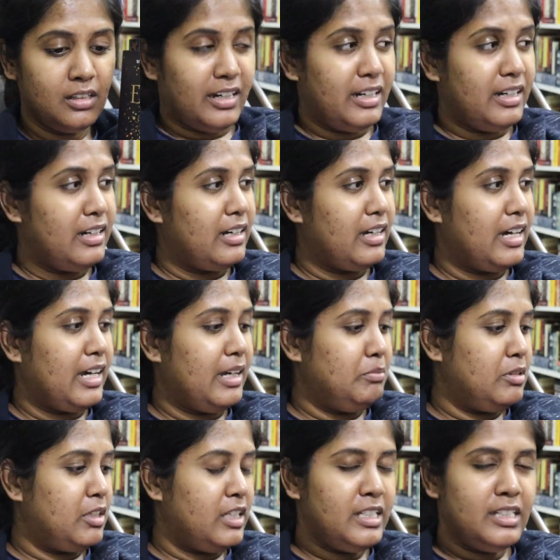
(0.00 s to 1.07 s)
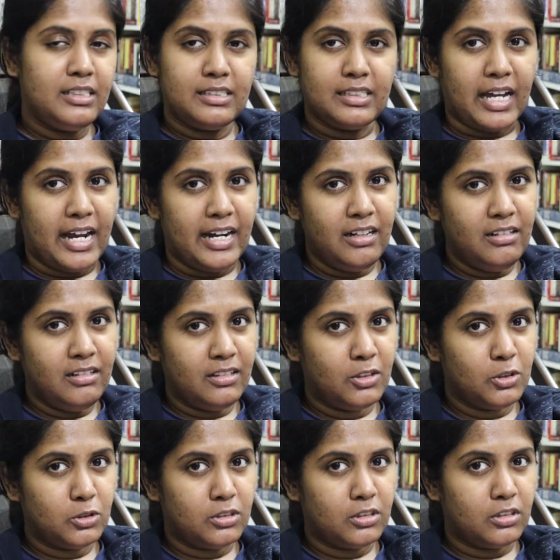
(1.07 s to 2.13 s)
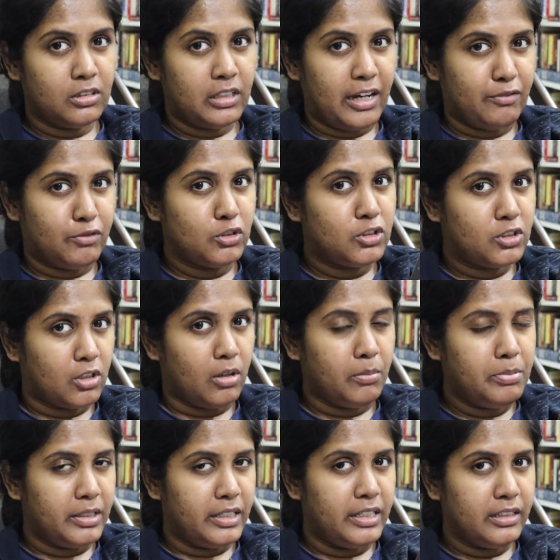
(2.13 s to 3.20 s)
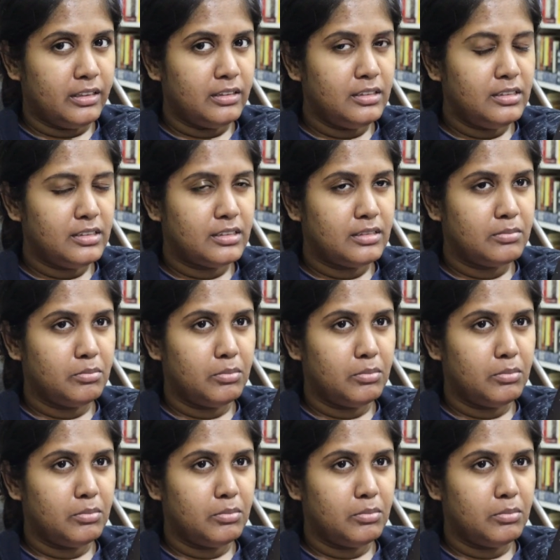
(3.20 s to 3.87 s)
And I'm really sad to have to stop reading this,